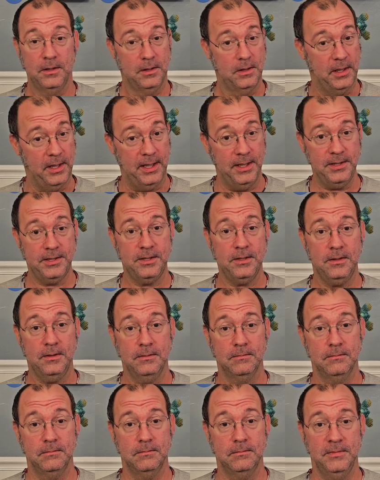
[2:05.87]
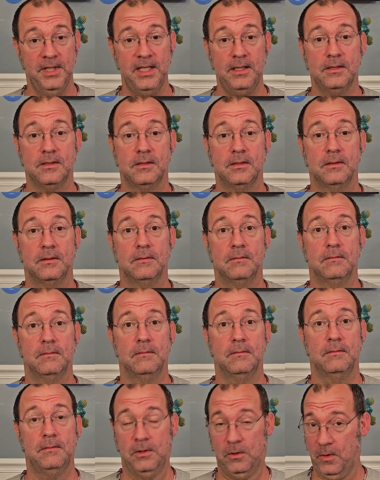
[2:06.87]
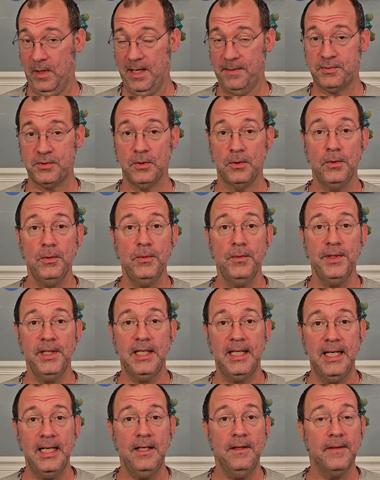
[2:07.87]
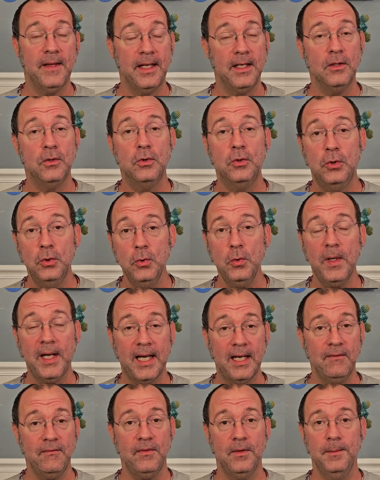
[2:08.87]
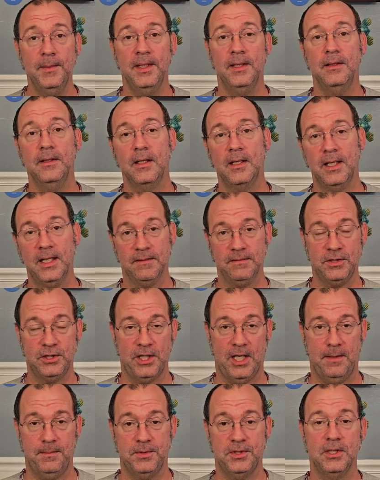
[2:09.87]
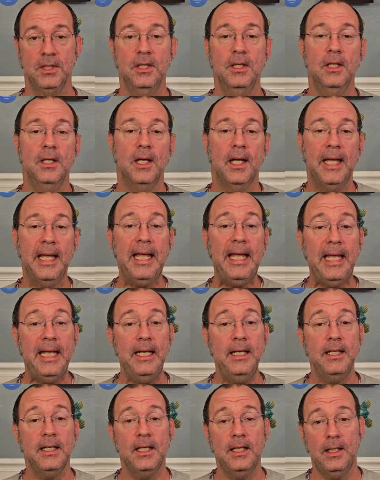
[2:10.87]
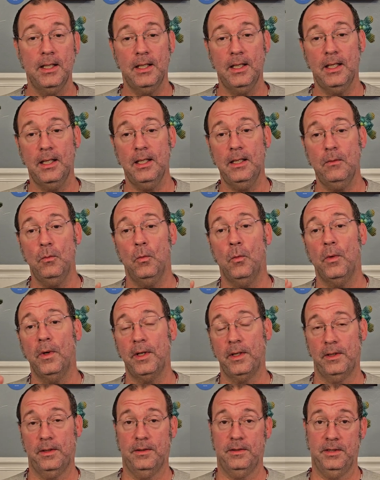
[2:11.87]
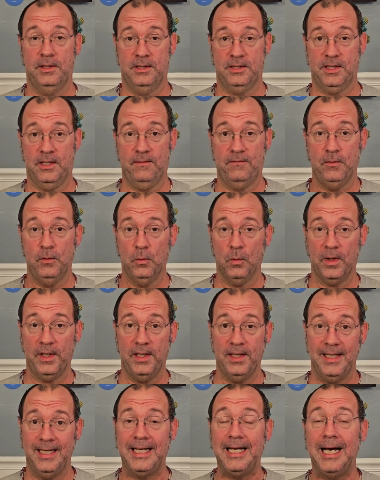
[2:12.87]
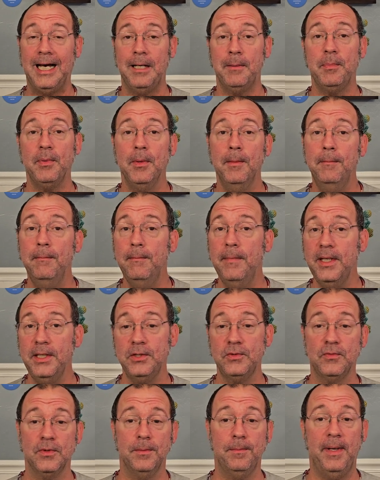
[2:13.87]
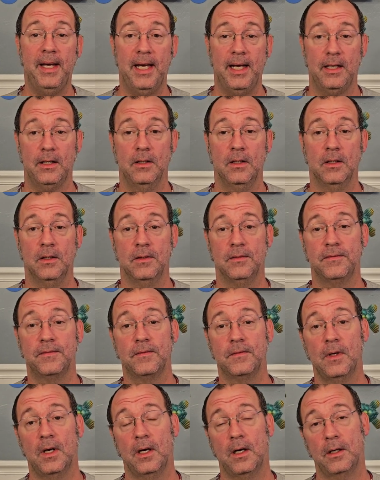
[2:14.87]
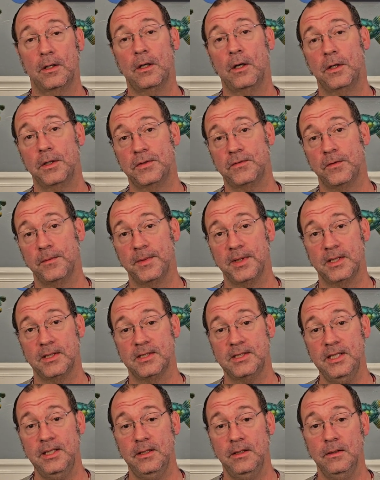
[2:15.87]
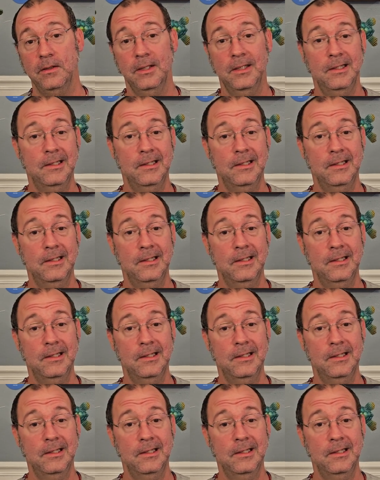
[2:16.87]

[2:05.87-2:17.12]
Answer, yes, you absolutely can. They do have them in the gift shops. And he said if you wanted a complimentary pack of cards from the casino,